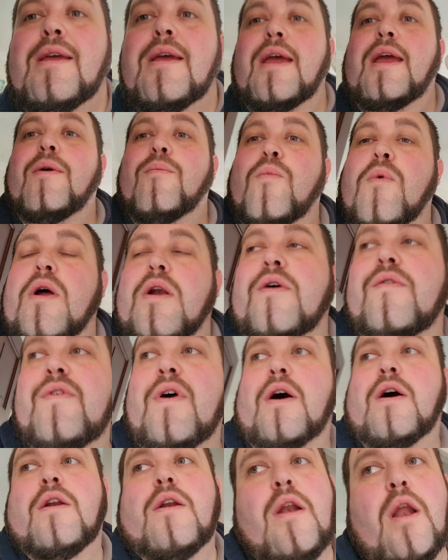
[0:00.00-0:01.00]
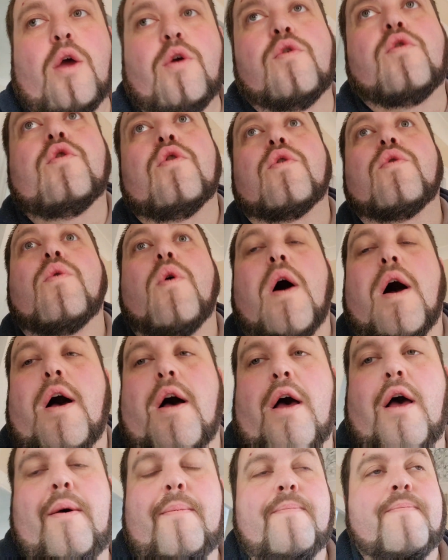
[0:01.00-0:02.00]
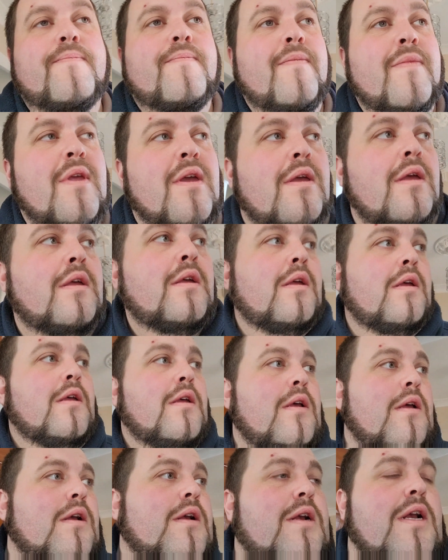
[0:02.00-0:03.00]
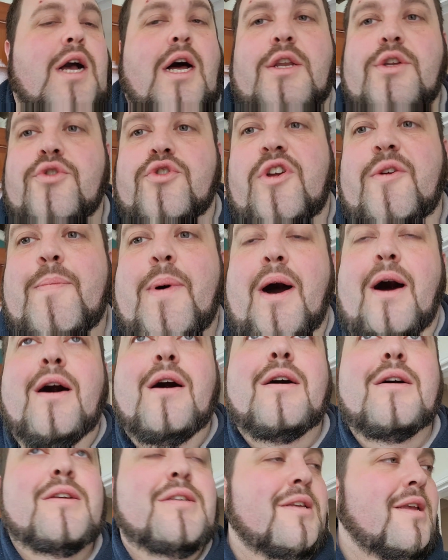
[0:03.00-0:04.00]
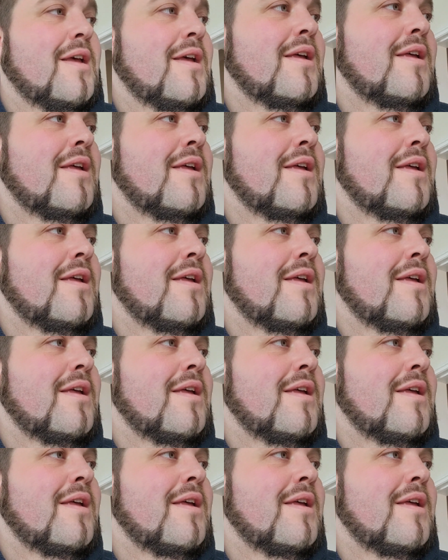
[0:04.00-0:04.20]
in one of our local country parks.